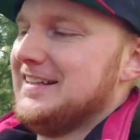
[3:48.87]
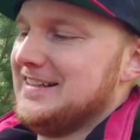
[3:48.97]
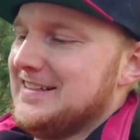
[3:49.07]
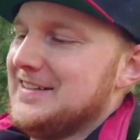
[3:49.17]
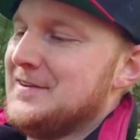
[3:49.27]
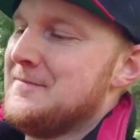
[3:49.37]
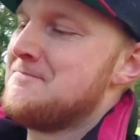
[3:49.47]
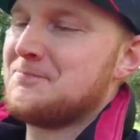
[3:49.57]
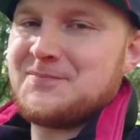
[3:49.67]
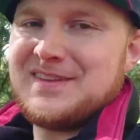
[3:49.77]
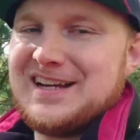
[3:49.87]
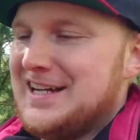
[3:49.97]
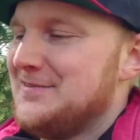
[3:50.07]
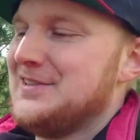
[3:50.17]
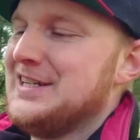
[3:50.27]
So I
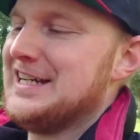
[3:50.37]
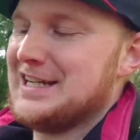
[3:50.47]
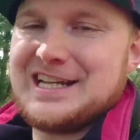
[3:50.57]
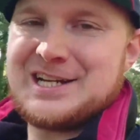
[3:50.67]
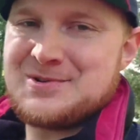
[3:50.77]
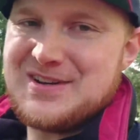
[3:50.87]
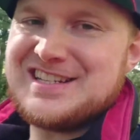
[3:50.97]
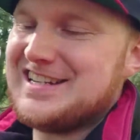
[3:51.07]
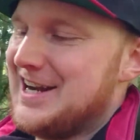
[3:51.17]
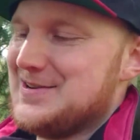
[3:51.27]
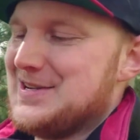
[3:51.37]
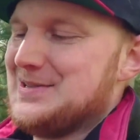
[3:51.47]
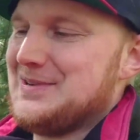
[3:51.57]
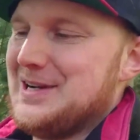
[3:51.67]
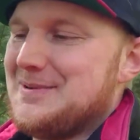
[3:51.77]
have a crazy
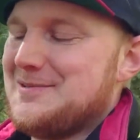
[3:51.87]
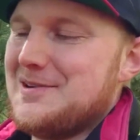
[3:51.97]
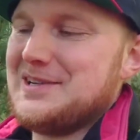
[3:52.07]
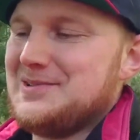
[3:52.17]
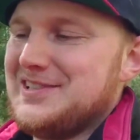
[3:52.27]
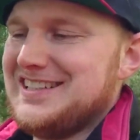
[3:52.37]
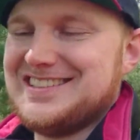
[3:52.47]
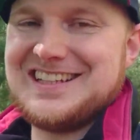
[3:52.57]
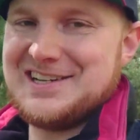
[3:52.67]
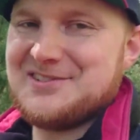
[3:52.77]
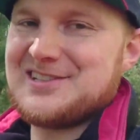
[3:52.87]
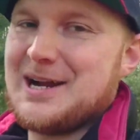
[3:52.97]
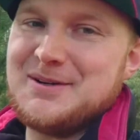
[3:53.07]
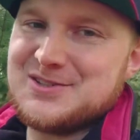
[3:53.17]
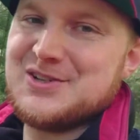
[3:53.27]
irony about my recordings. Like every
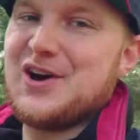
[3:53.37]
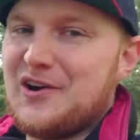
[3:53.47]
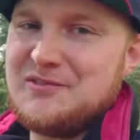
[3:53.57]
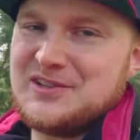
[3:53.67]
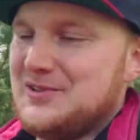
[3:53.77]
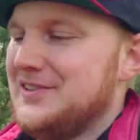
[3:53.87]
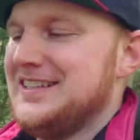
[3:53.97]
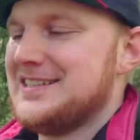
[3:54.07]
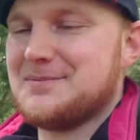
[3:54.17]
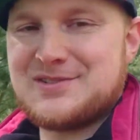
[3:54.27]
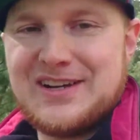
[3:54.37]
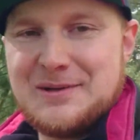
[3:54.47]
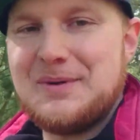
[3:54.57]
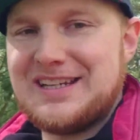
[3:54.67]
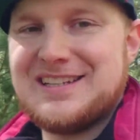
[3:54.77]
time I turn off recordings, I'm trying
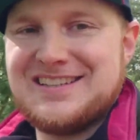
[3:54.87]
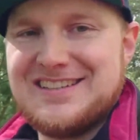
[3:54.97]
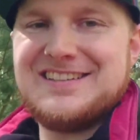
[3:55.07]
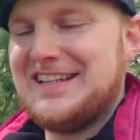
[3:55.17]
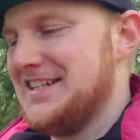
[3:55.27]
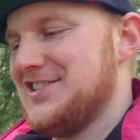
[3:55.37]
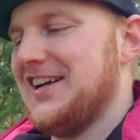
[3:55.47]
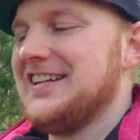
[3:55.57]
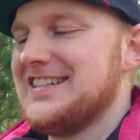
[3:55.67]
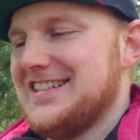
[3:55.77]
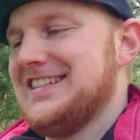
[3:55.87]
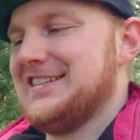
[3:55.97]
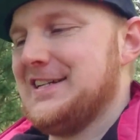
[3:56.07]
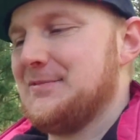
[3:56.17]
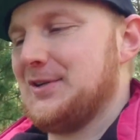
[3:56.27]
to make shinies in the
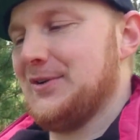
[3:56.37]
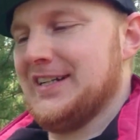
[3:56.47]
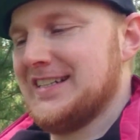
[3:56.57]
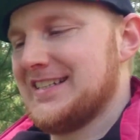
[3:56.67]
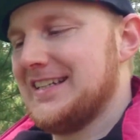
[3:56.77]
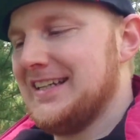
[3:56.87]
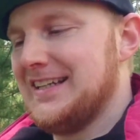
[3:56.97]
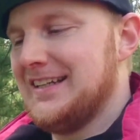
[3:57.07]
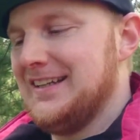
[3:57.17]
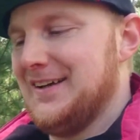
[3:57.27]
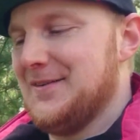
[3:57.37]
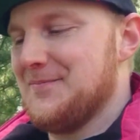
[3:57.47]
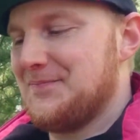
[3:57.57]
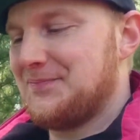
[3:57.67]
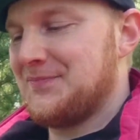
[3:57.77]
same recordings.
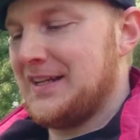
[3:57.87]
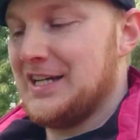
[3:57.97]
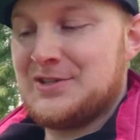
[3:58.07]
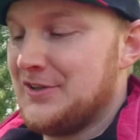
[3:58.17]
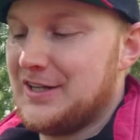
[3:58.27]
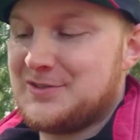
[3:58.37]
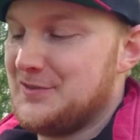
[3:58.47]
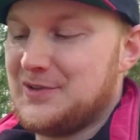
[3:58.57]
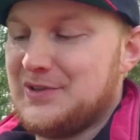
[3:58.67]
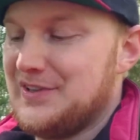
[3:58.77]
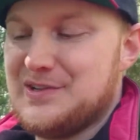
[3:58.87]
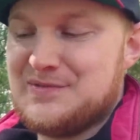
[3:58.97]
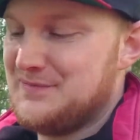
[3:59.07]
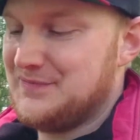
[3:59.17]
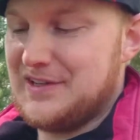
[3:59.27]
I'll turn recording
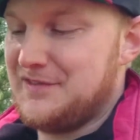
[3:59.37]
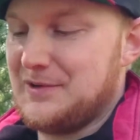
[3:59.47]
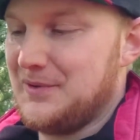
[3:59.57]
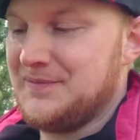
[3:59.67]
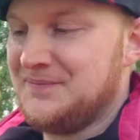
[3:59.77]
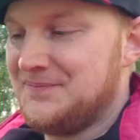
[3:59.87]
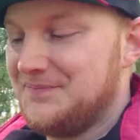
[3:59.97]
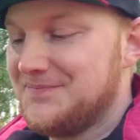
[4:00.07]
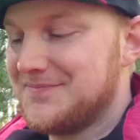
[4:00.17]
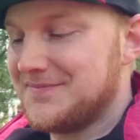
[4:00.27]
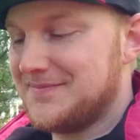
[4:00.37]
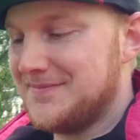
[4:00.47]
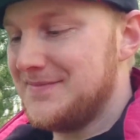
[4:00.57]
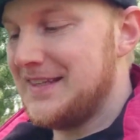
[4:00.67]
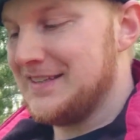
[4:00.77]
off, I find one.
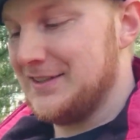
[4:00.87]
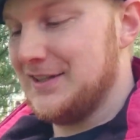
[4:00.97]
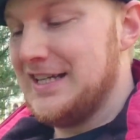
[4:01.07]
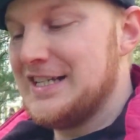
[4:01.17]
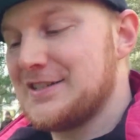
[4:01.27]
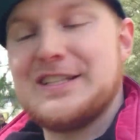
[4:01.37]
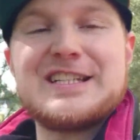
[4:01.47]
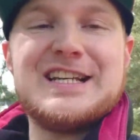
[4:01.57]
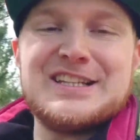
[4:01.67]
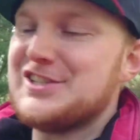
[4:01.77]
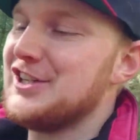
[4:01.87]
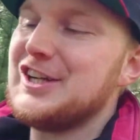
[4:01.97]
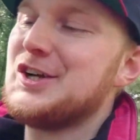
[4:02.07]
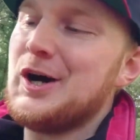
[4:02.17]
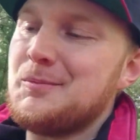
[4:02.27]
So let's
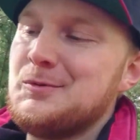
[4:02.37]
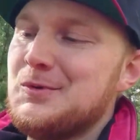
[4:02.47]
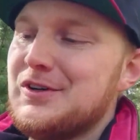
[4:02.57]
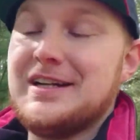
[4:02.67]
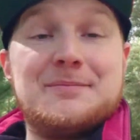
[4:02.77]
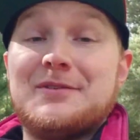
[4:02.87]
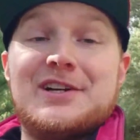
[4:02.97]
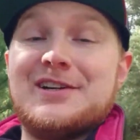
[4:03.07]
check a couple more. There we